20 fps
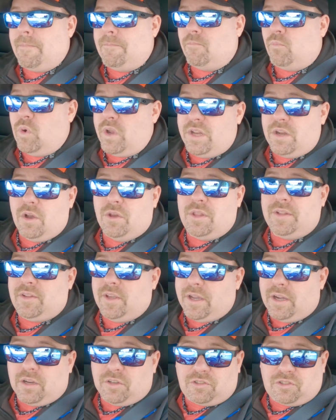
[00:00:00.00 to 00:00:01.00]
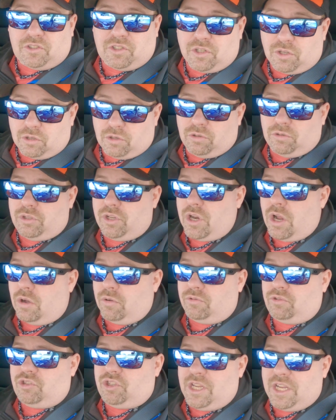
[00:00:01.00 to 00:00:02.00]
We know that they are still,
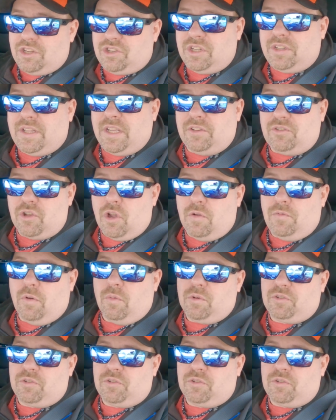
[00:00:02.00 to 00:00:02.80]
changing things over.